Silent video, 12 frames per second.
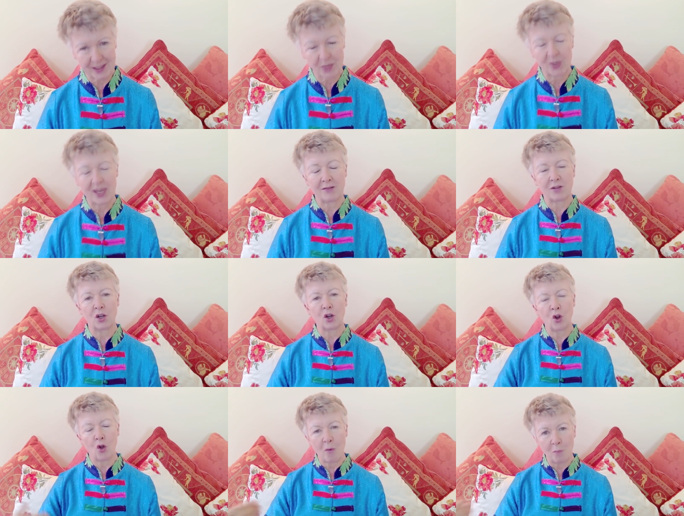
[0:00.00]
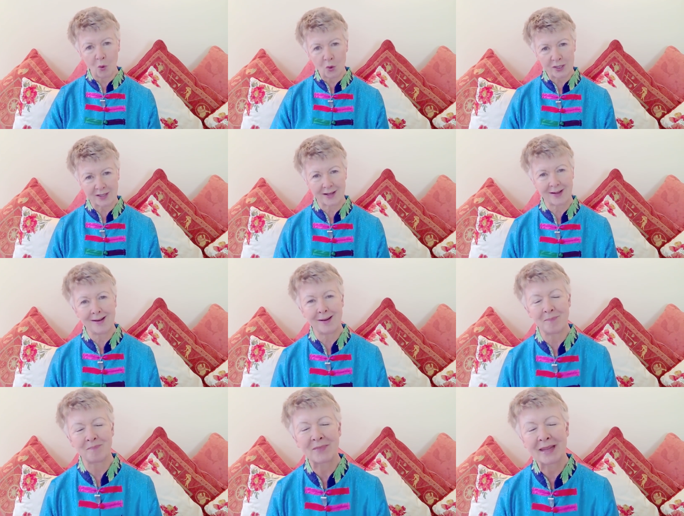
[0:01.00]
So we have a lot more to
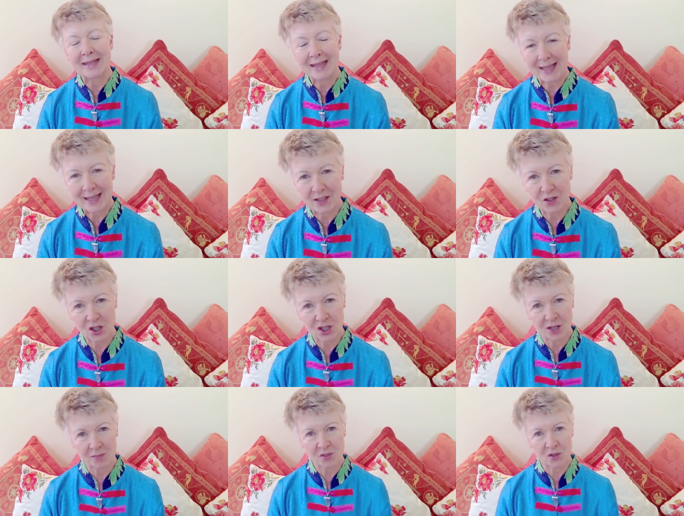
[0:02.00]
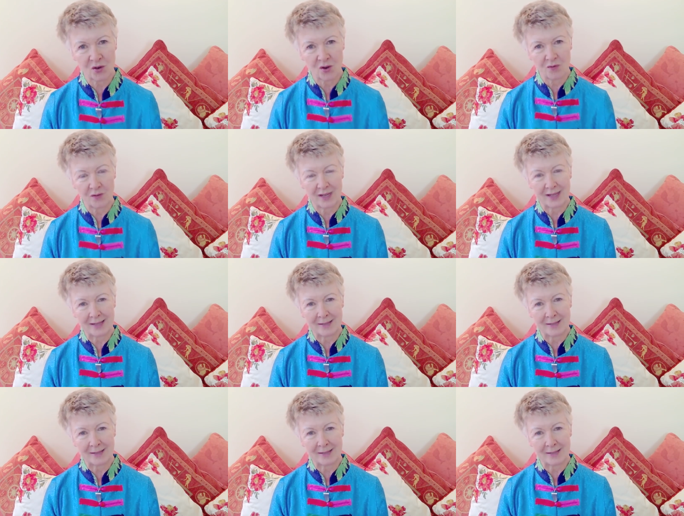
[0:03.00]
come in terms of